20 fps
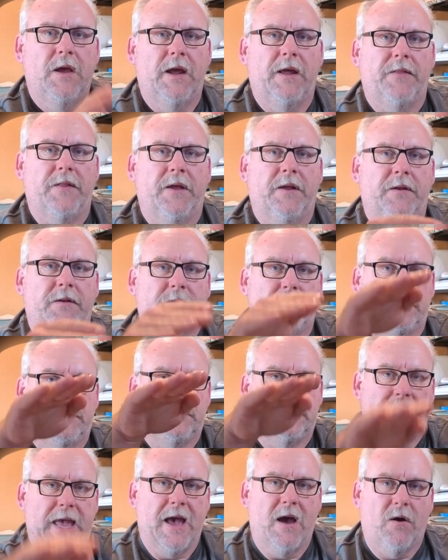and then
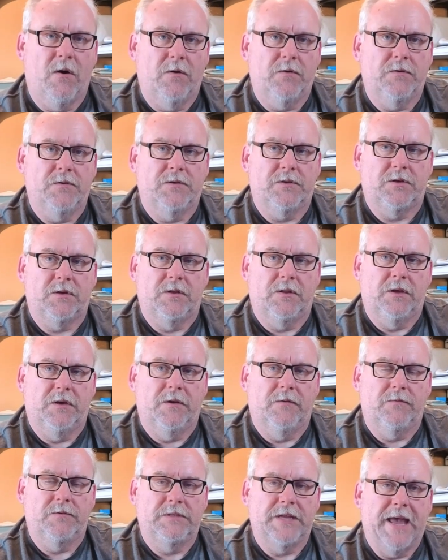down to
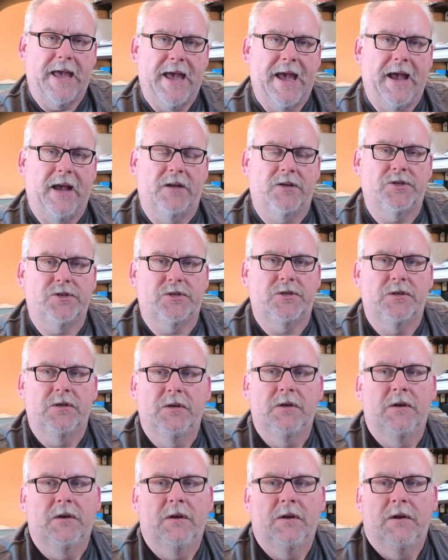the dash,
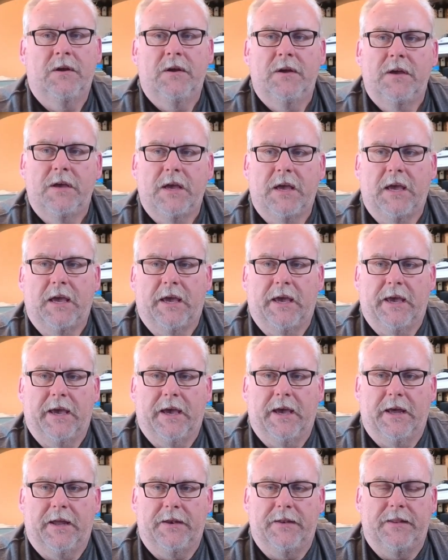
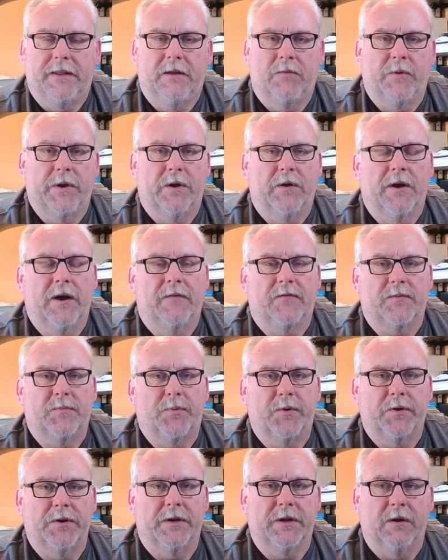and then we don't have to
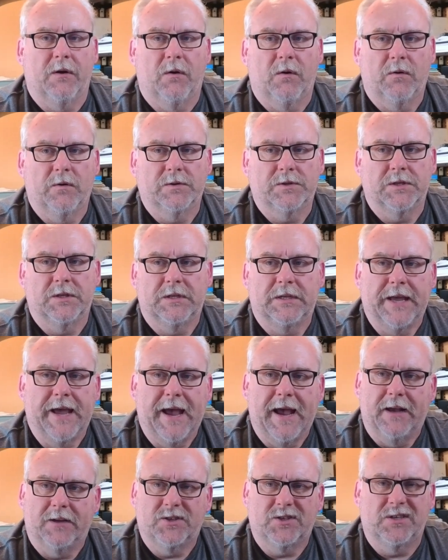put any holes in the
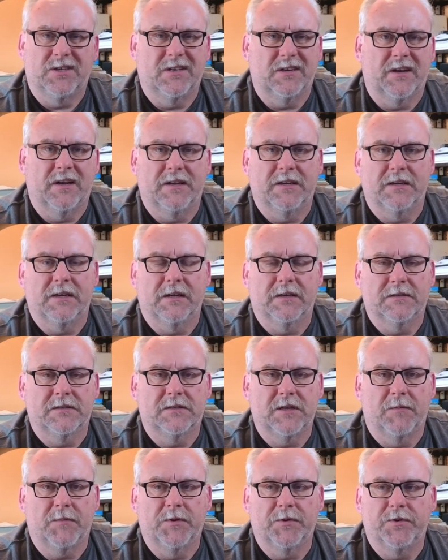dash, and it kind of does
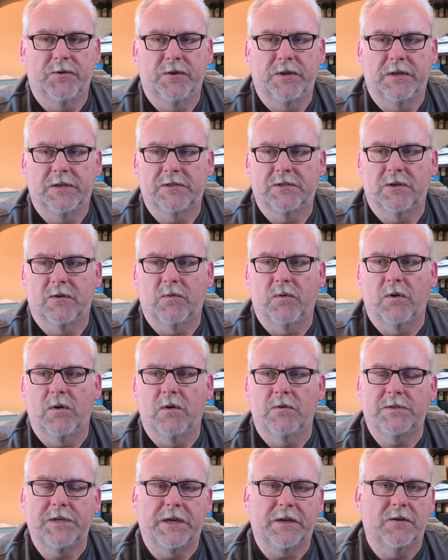double duty. So
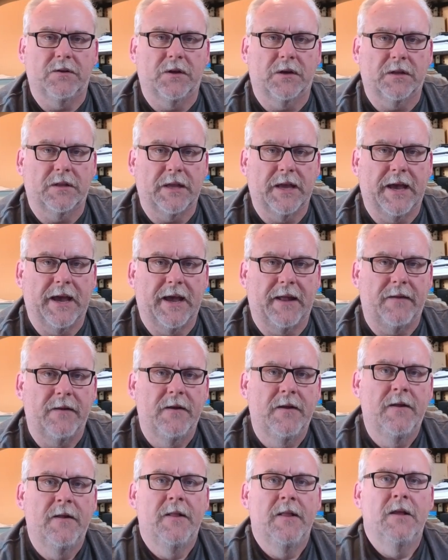we'll take a look at that.
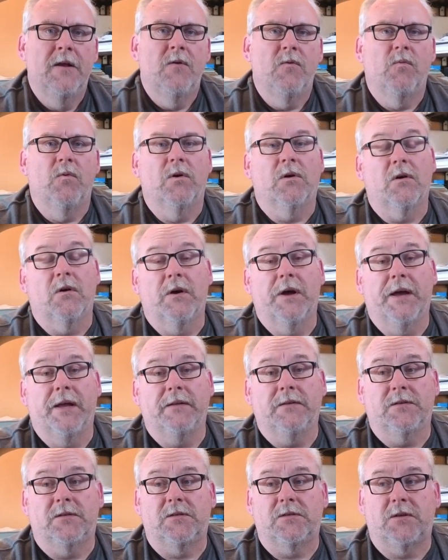We'll go ahead
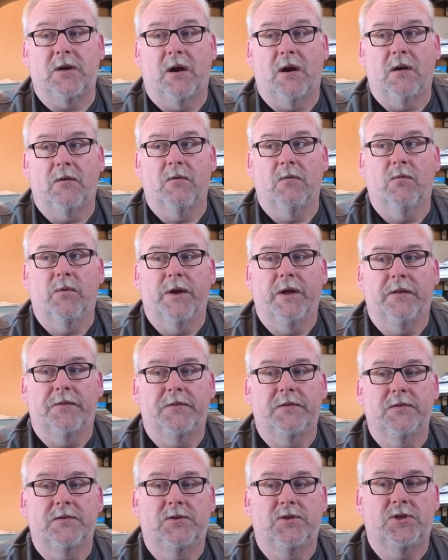and start
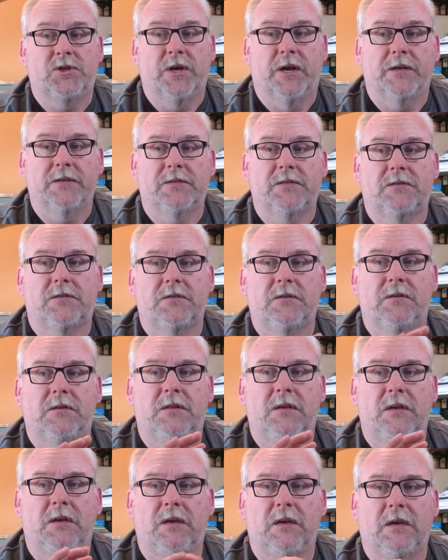with just
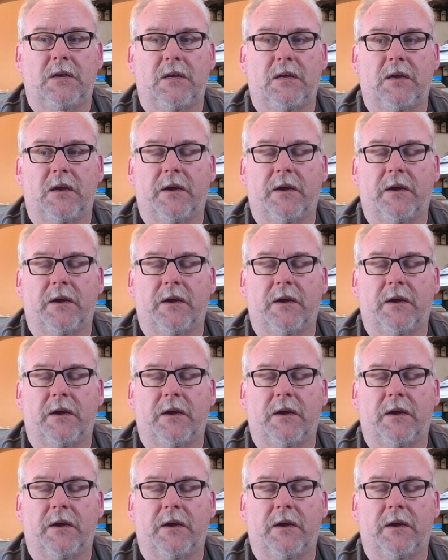the